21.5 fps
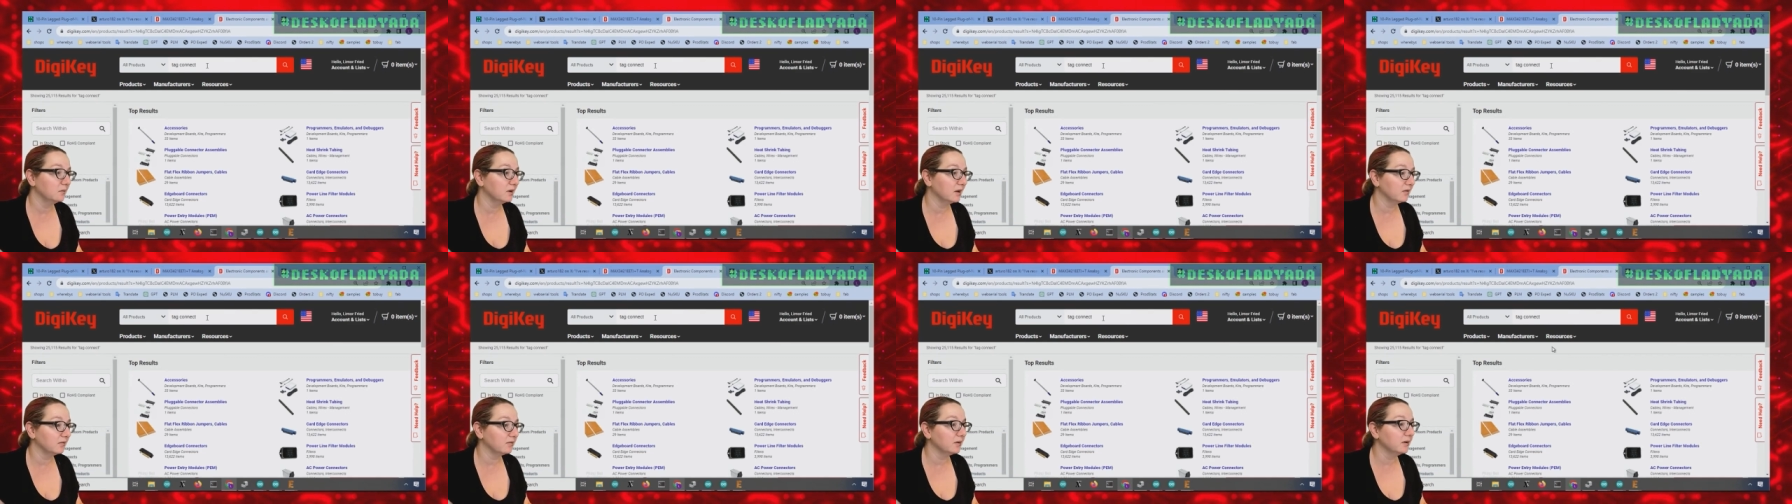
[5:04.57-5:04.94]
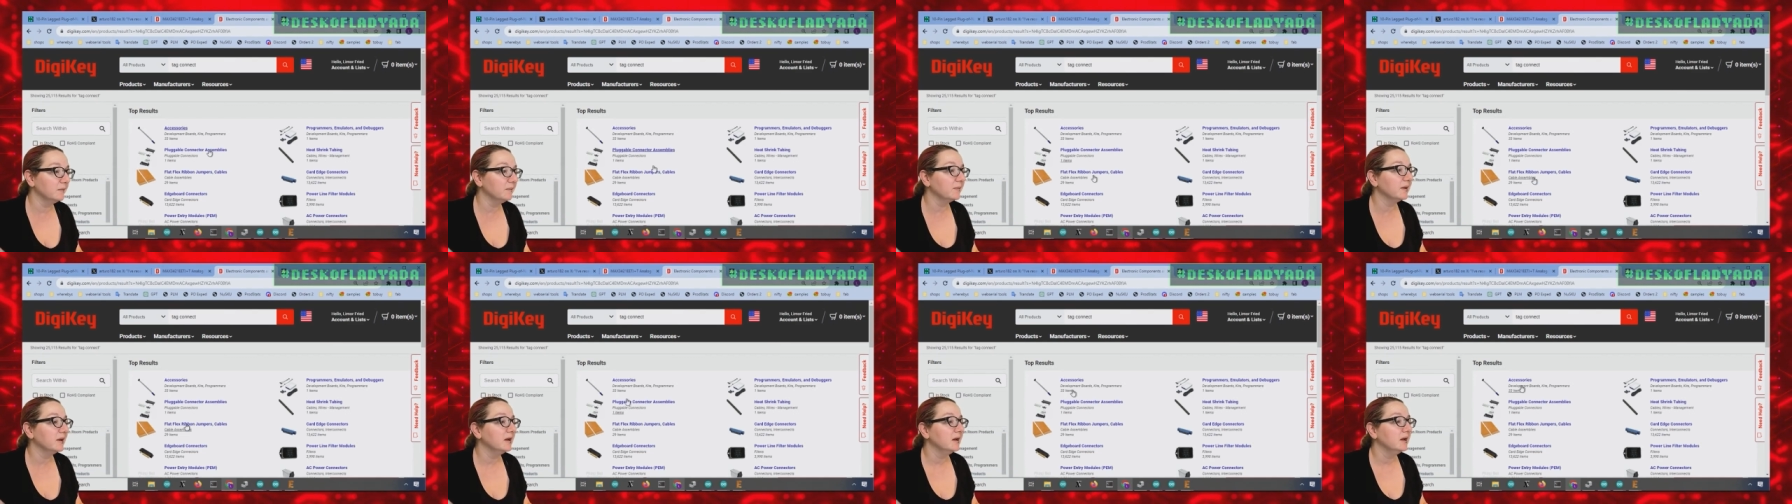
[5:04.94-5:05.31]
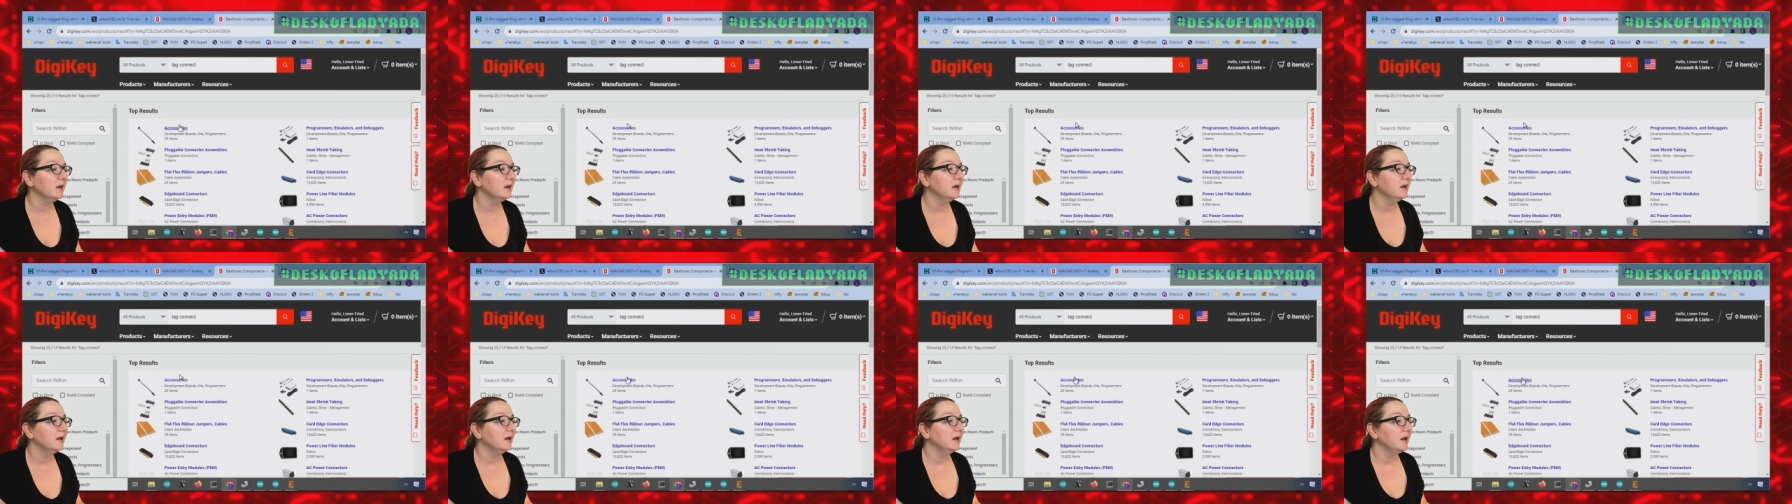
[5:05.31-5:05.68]
whatever.
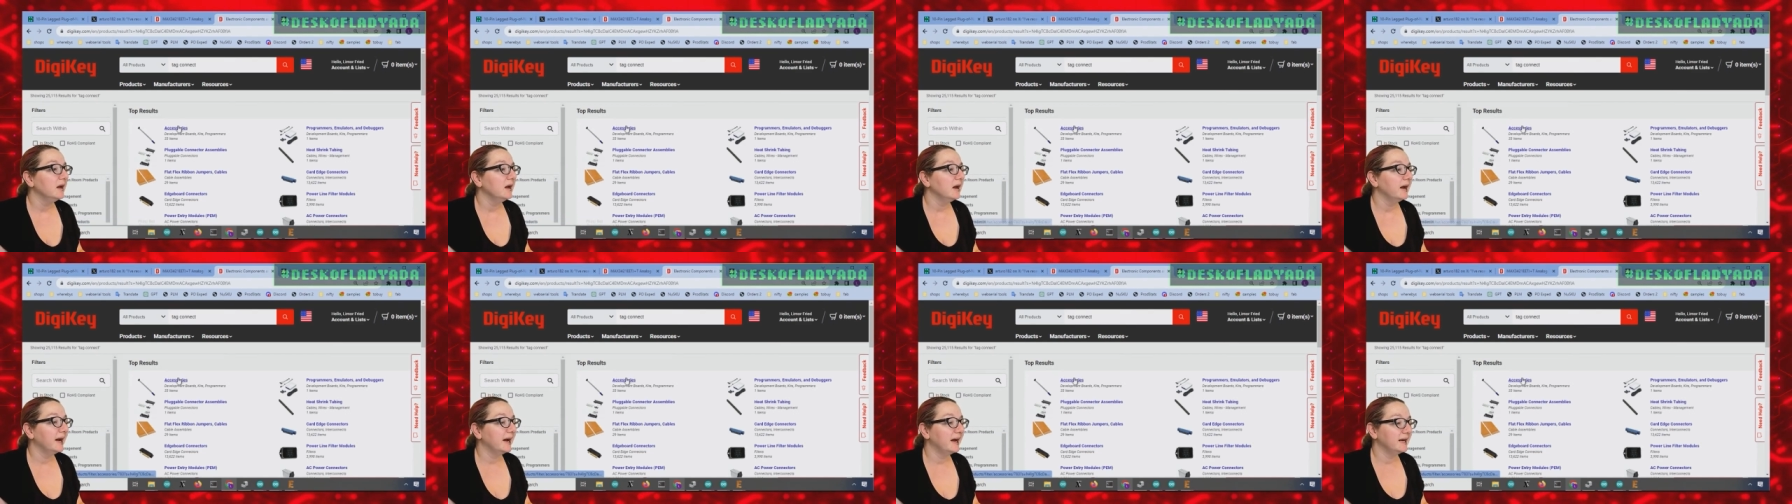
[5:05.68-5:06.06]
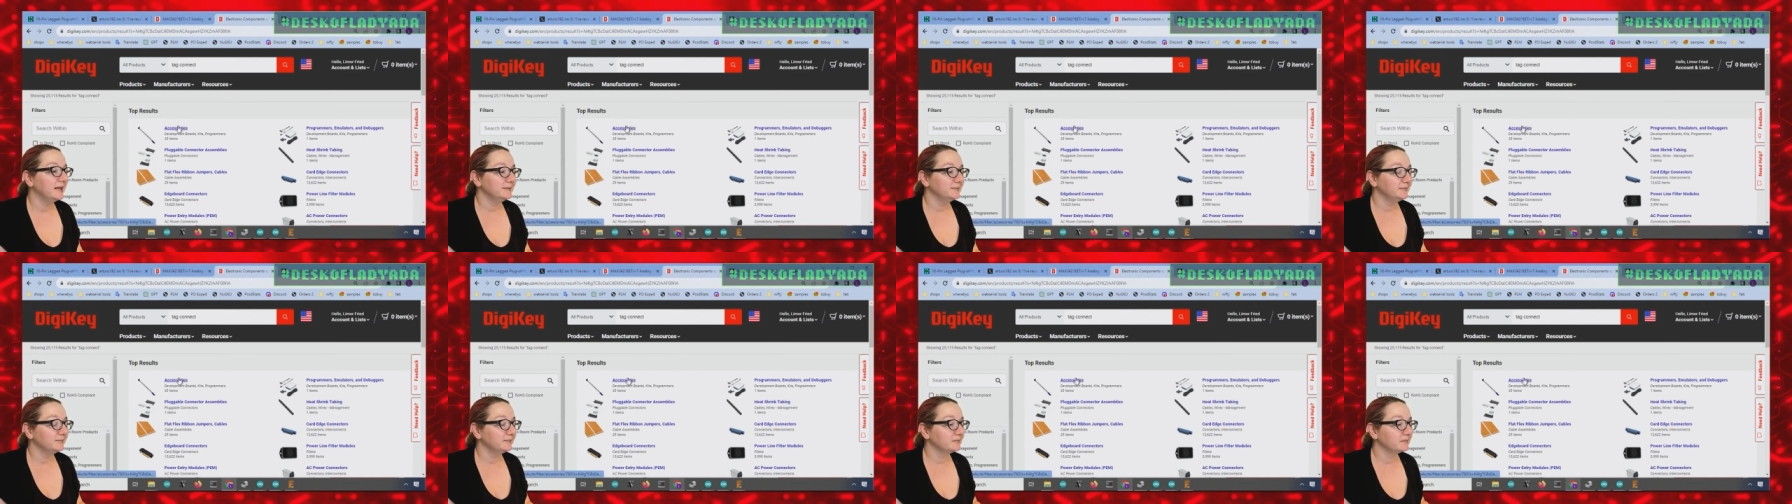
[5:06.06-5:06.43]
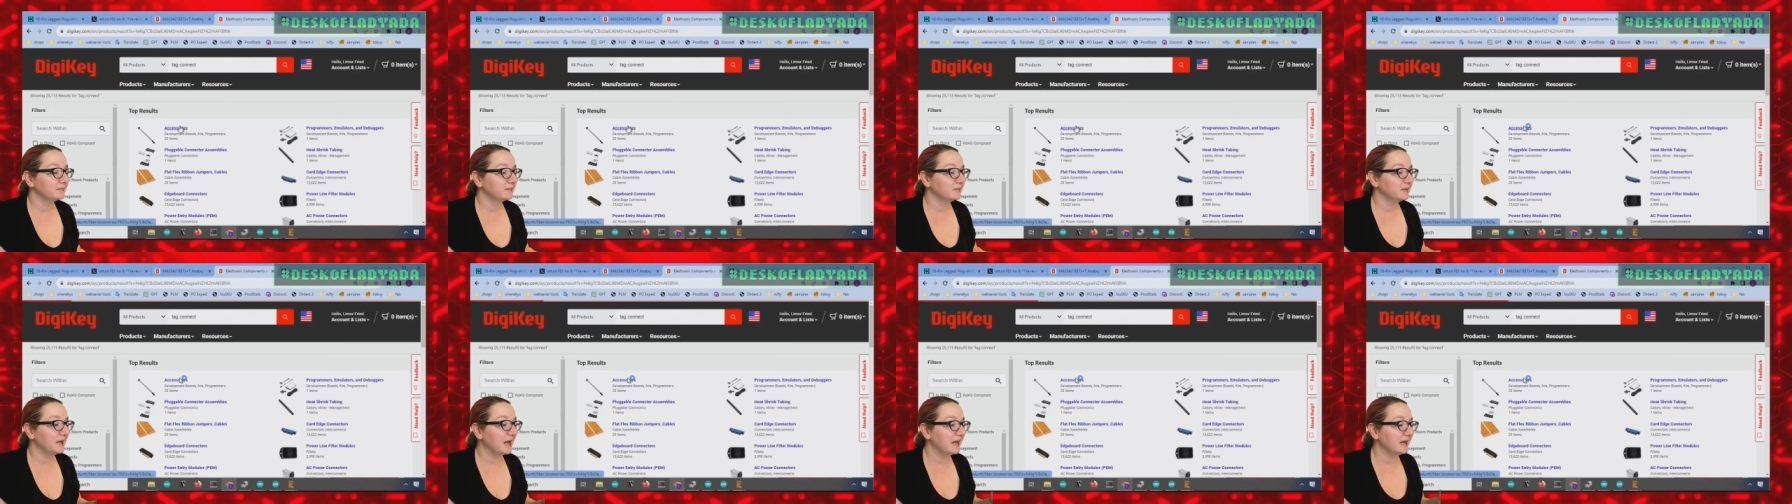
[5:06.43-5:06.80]
Um.
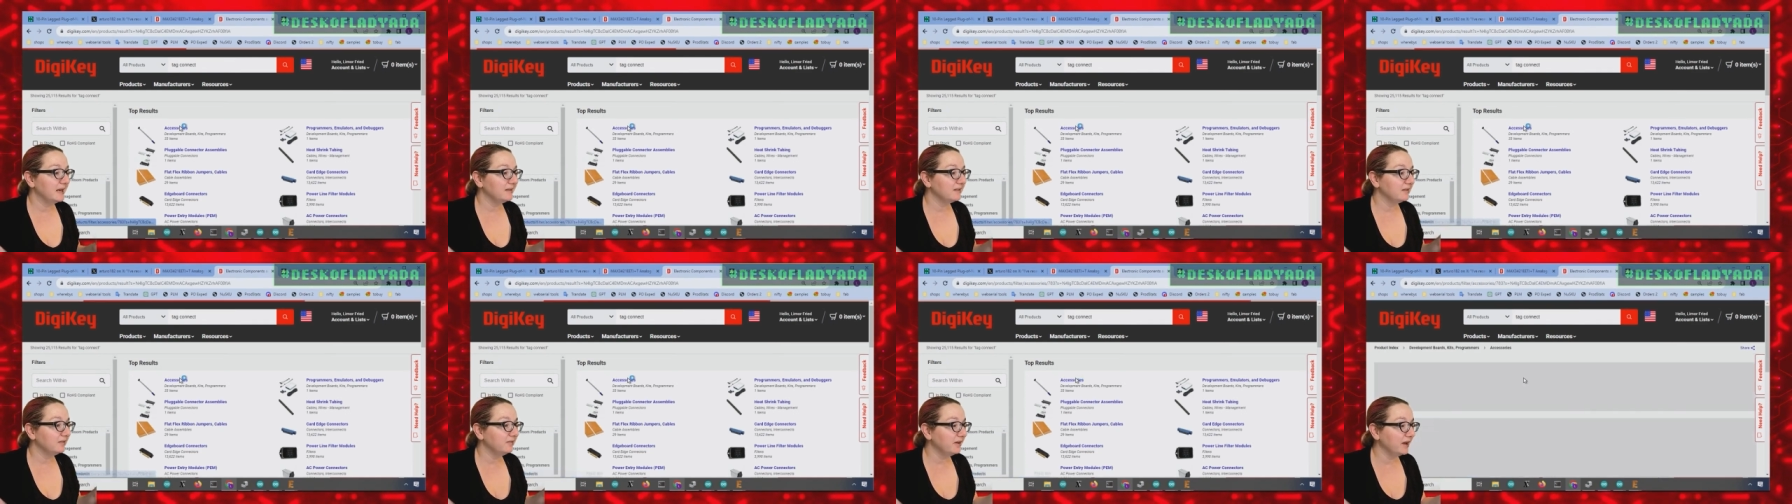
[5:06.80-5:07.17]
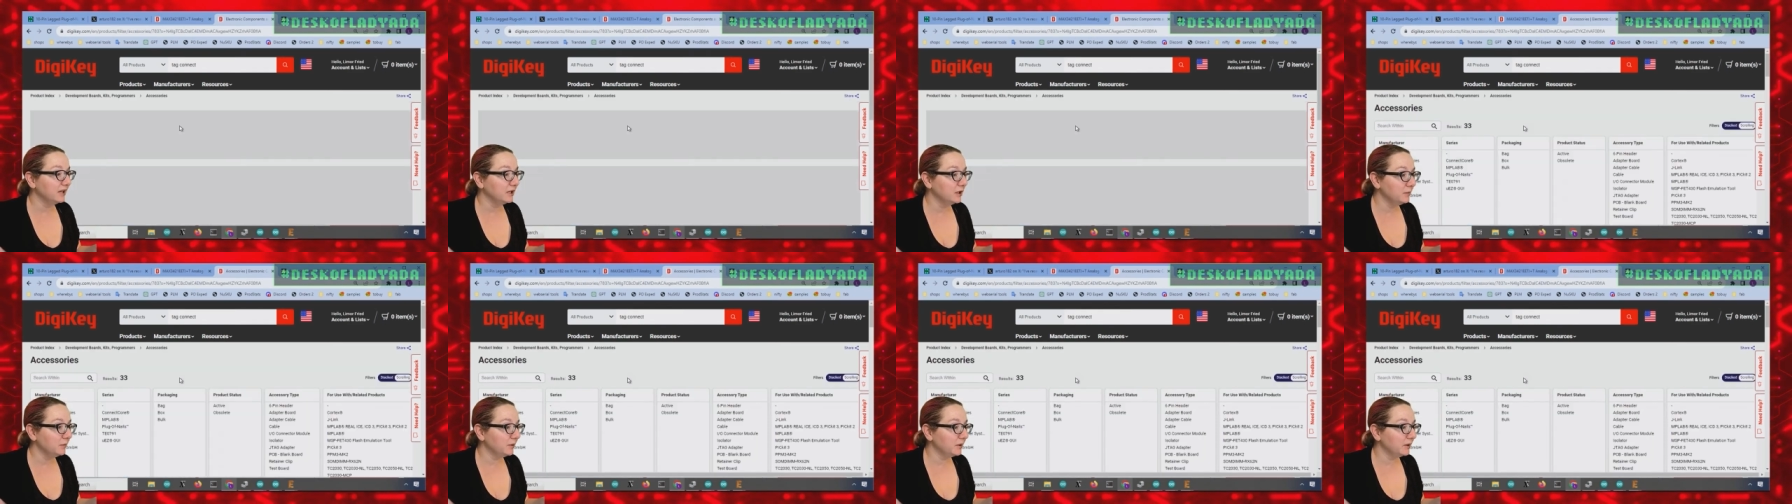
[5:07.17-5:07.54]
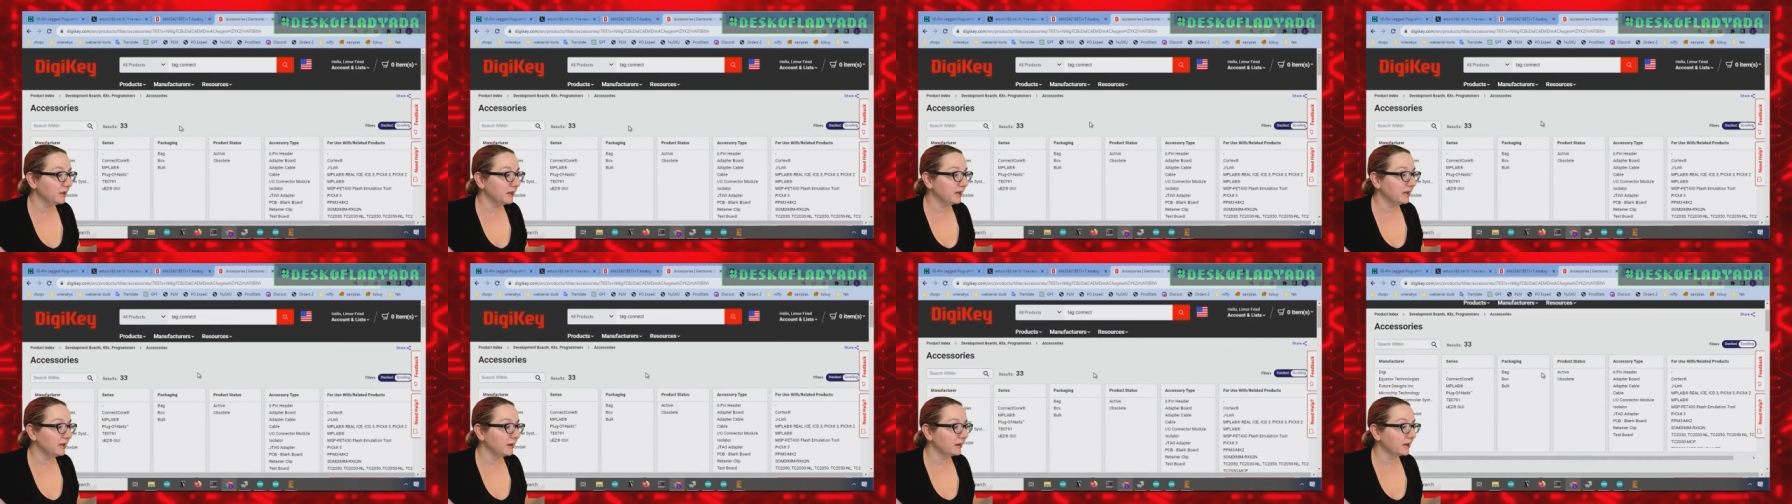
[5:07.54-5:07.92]
And it's
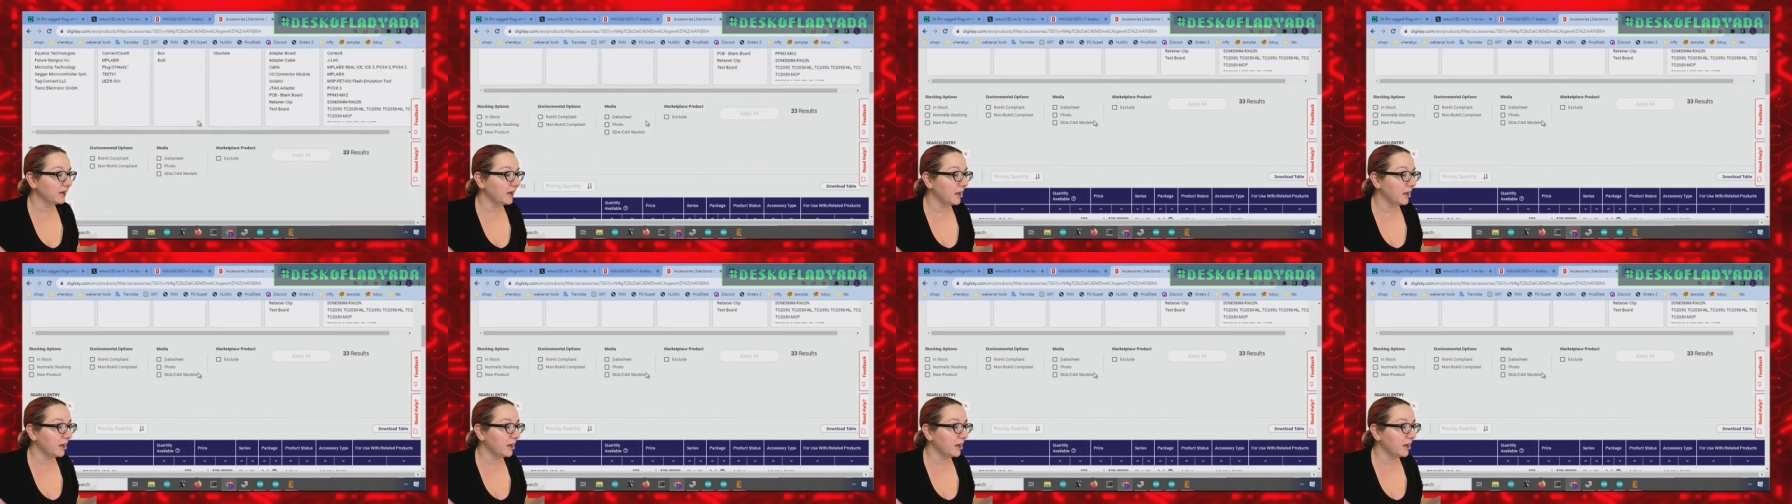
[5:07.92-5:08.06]
available in a